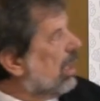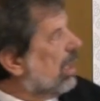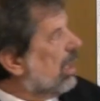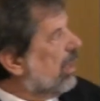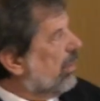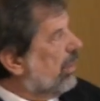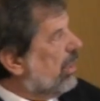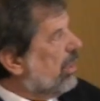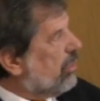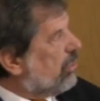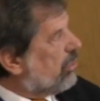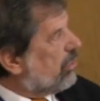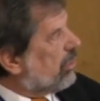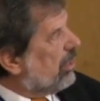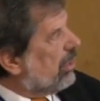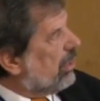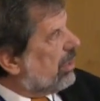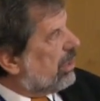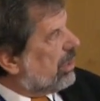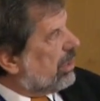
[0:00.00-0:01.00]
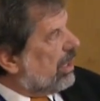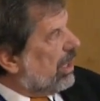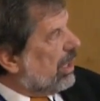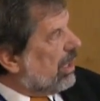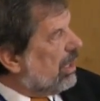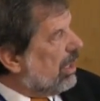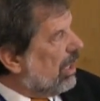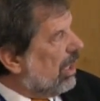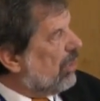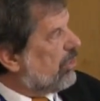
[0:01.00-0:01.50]
These
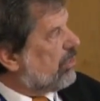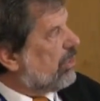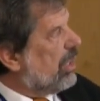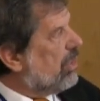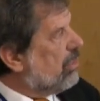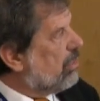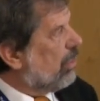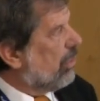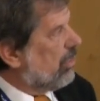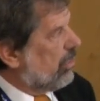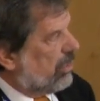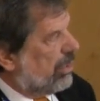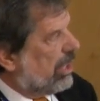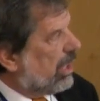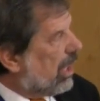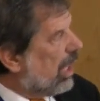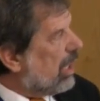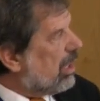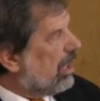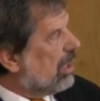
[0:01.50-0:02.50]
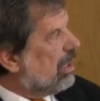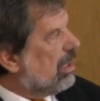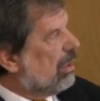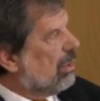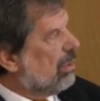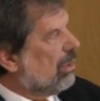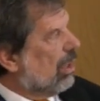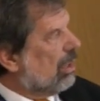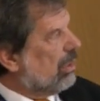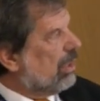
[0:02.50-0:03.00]
technical sensors, they get a
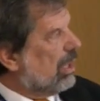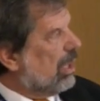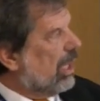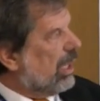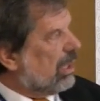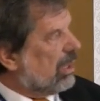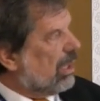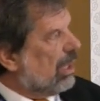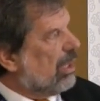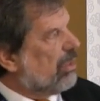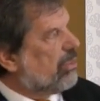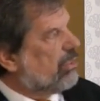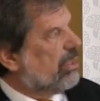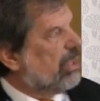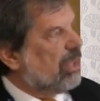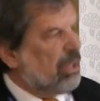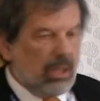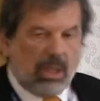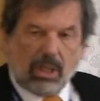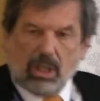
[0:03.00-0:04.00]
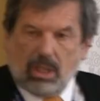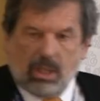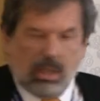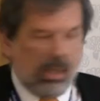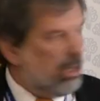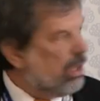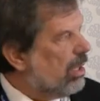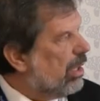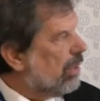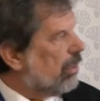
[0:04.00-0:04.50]
non-electrical signal,
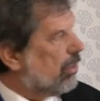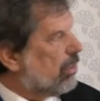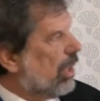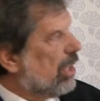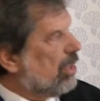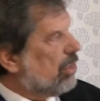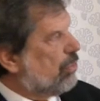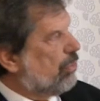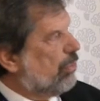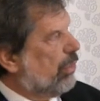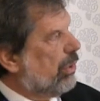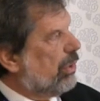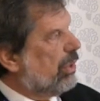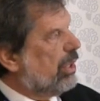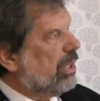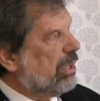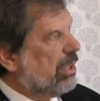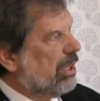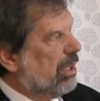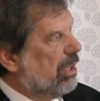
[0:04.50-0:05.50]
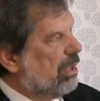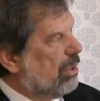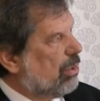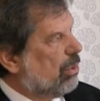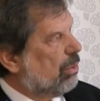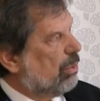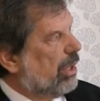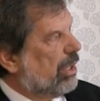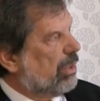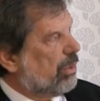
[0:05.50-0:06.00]
transfer it
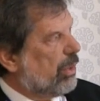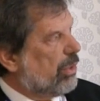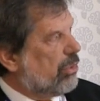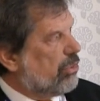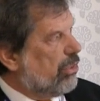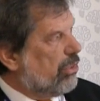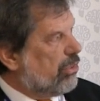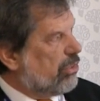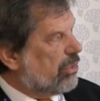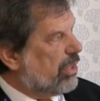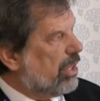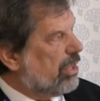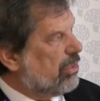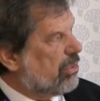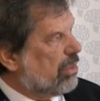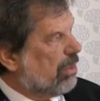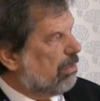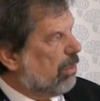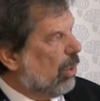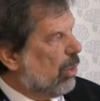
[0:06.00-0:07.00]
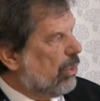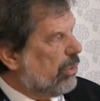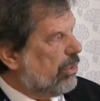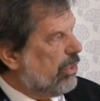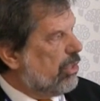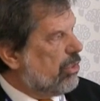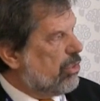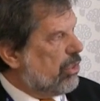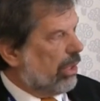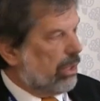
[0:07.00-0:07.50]
into a resistance, a
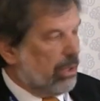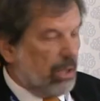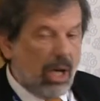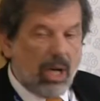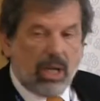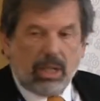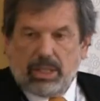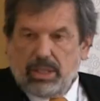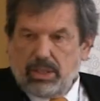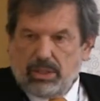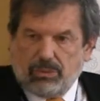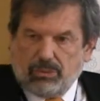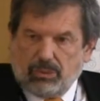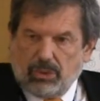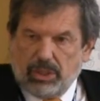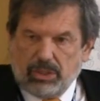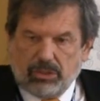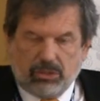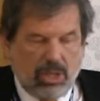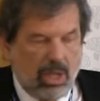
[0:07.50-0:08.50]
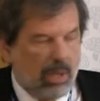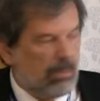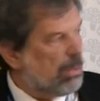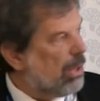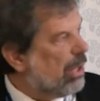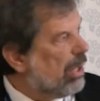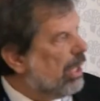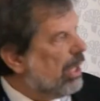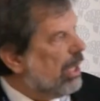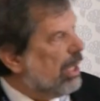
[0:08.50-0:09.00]
voltage, a current, for
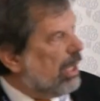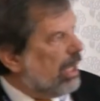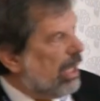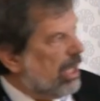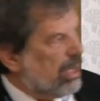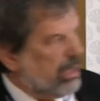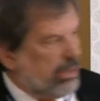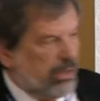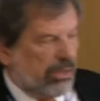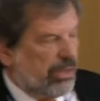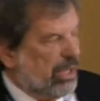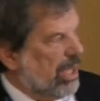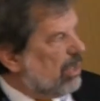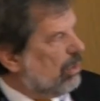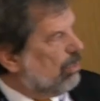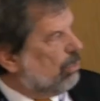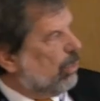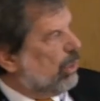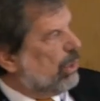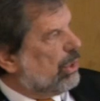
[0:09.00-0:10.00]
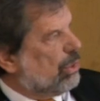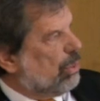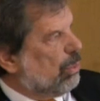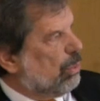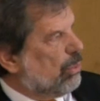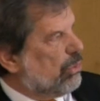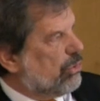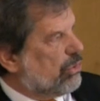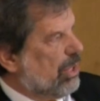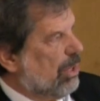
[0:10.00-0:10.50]
example, and then we
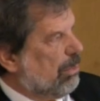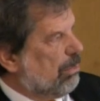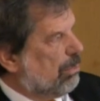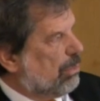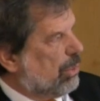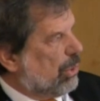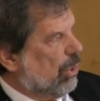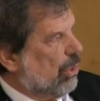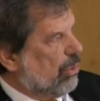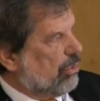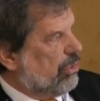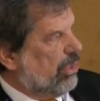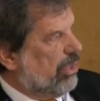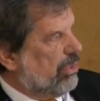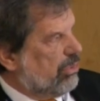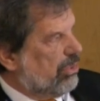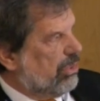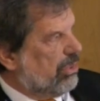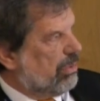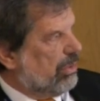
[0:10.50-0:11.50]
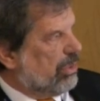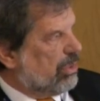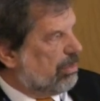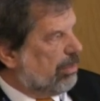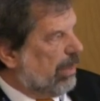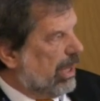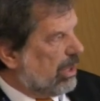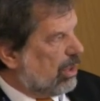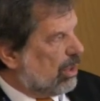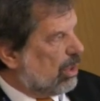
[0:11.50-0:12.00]
do some processes with
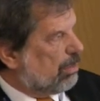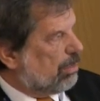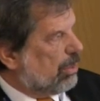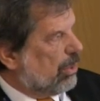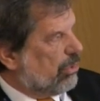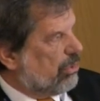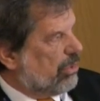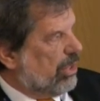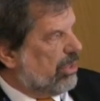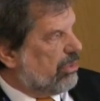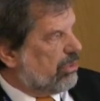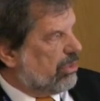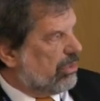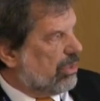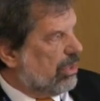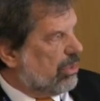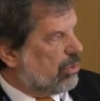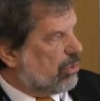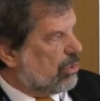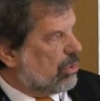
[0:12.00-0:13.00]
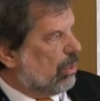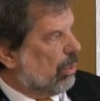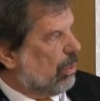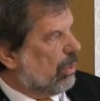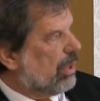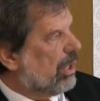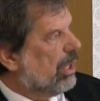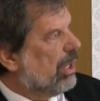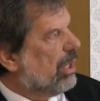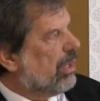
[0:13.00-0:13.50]
microprocessors and
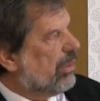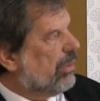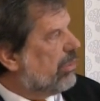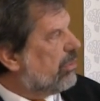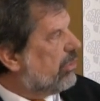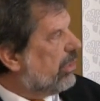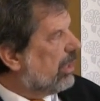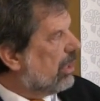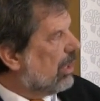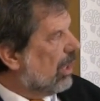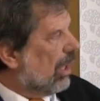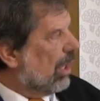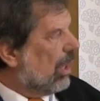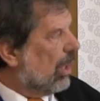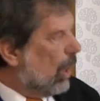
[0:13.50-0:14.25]
store the signal.